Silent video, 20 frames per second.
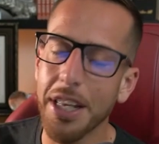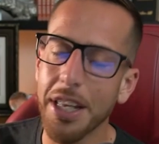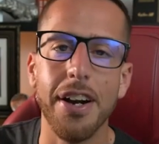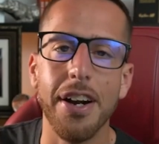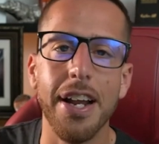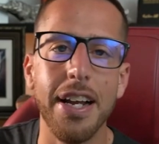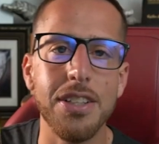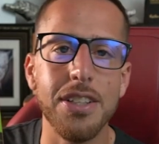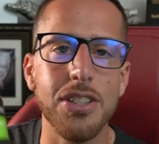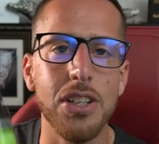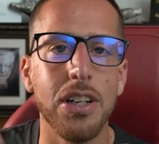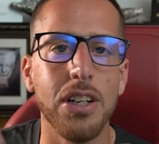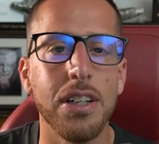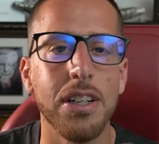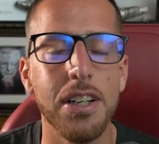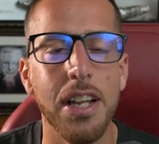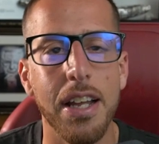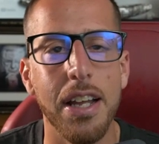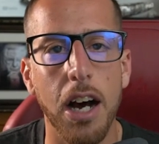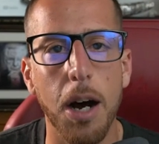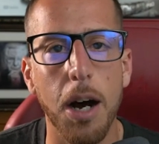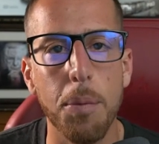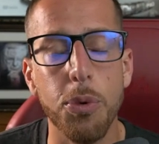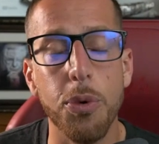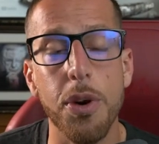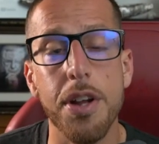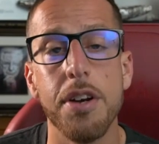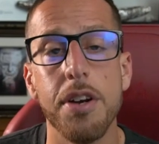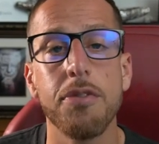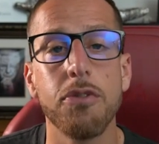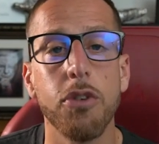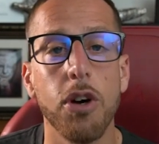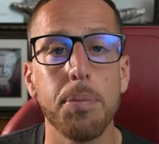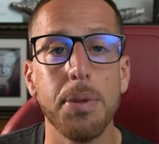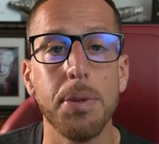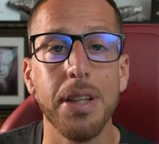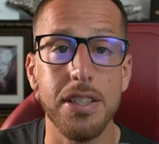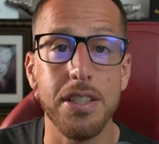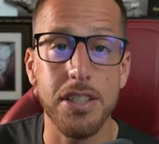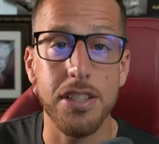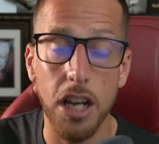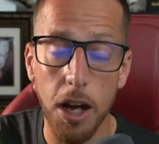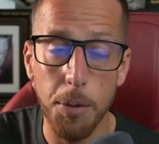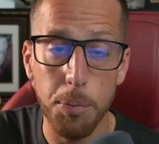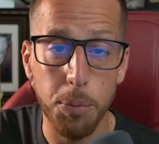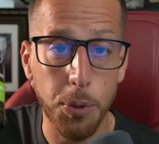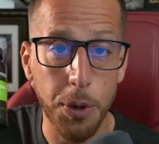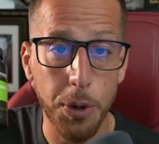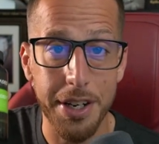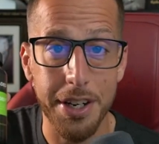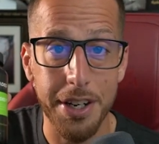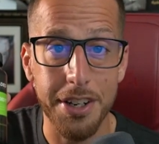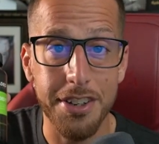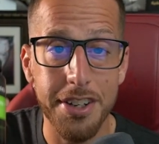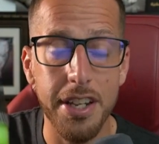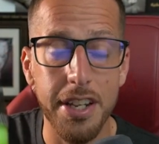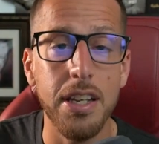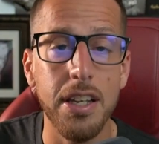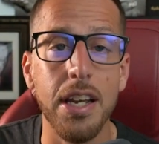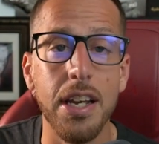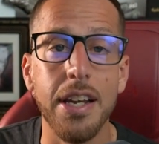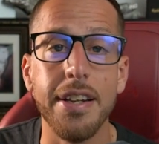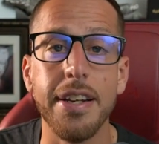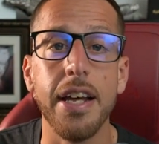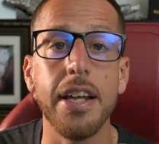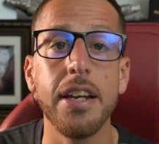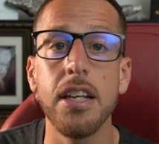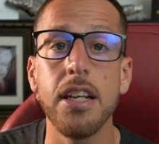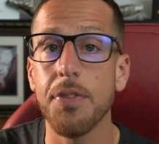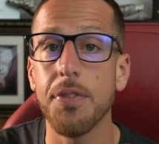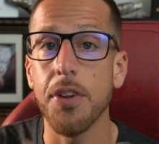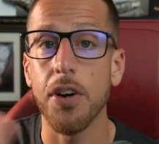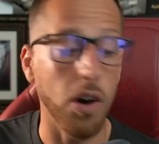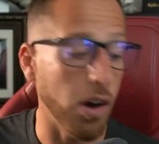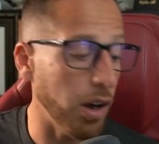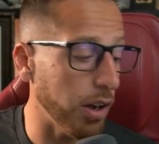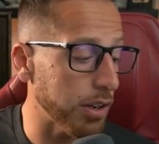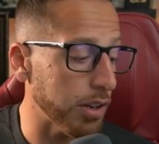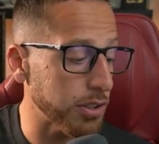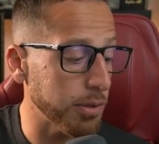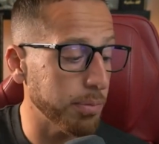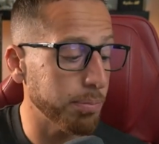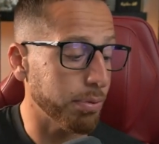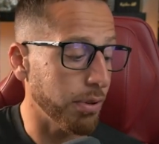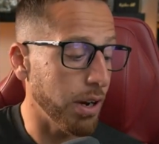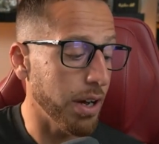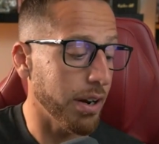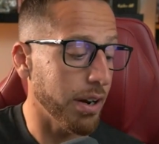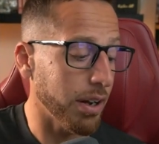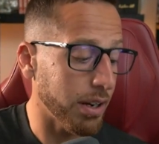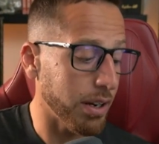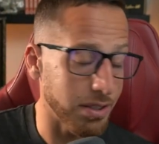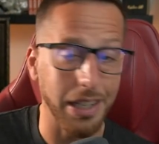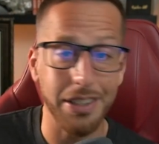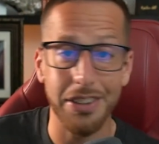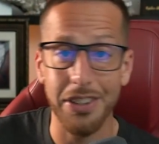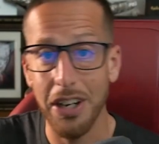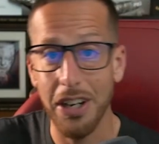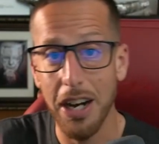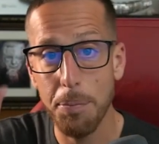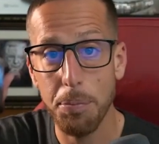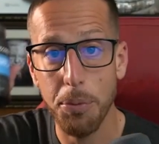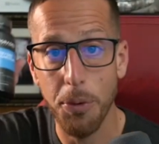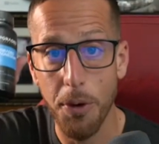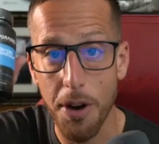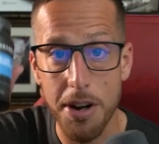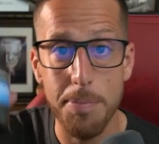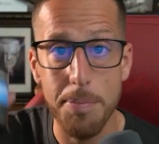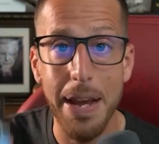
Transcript: get your hands on upgraded formulas, upgraded T, and any of their awesome products like their upgraded